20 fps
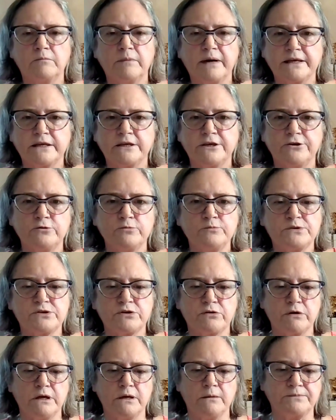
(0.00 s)
All my
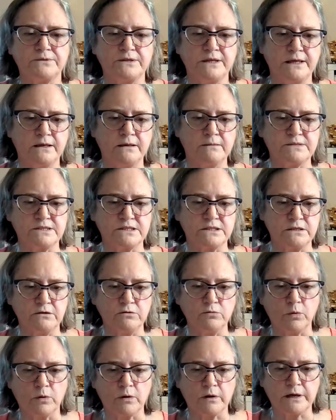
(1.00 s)
cubes are empty. I'm
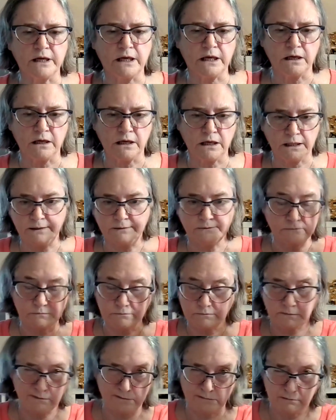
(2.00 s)
still working
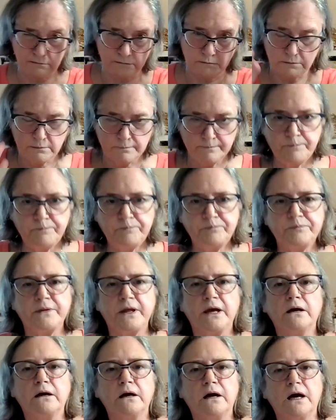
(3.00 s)
on
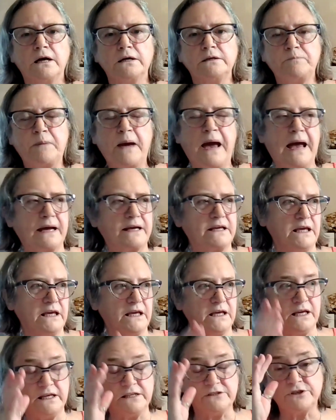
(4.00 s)

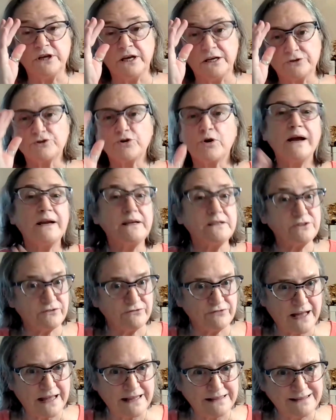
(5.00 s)
unpacking and trying
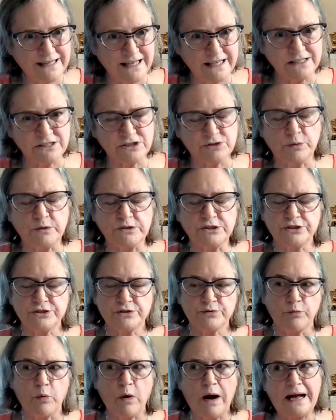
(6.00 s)
to find things, which
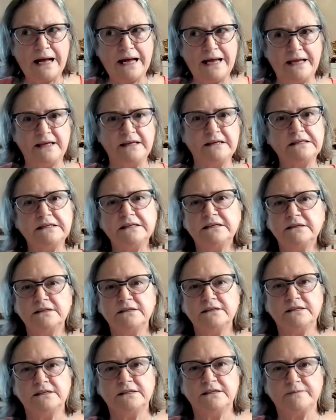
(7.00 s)
is why
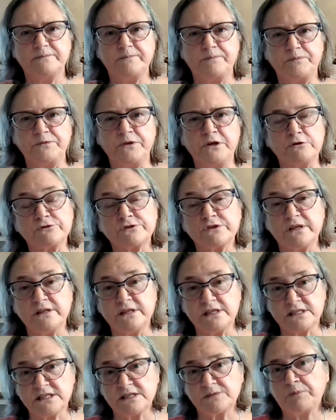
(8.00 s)

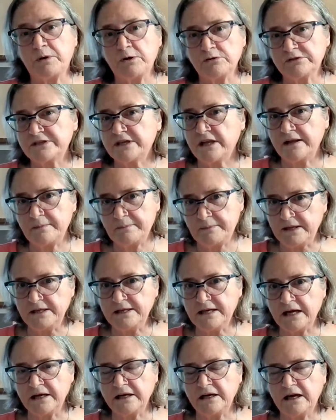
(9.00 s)
usually this is posted at
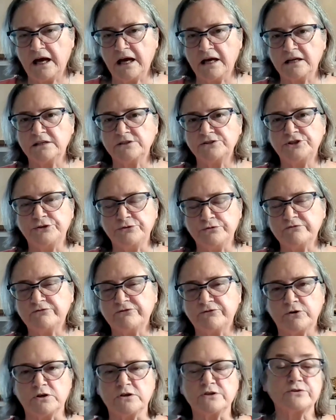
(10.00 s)
midnight on
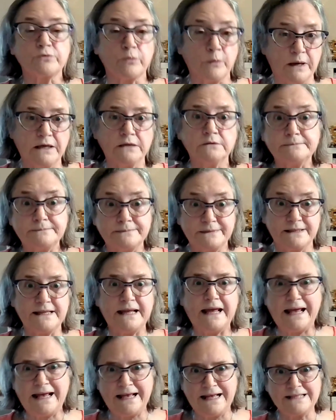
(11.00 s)
June 1st. Well,
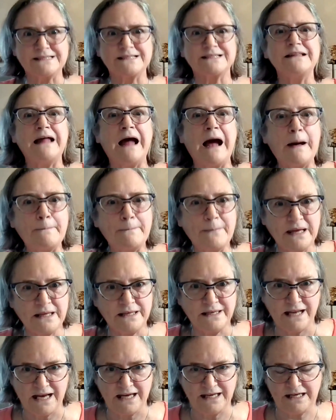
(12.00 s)
it's not
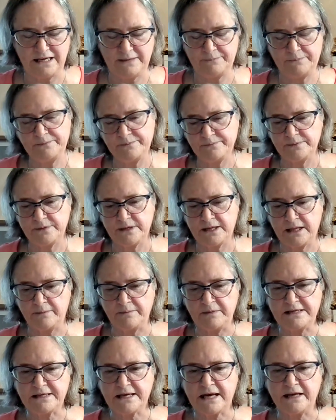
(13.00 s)
midnight,
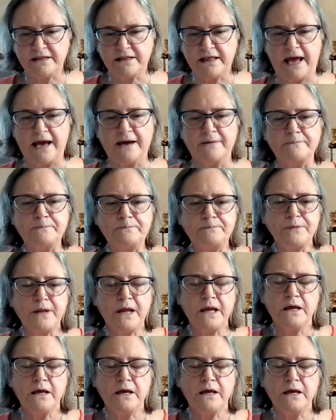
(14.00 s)
let me tell you that.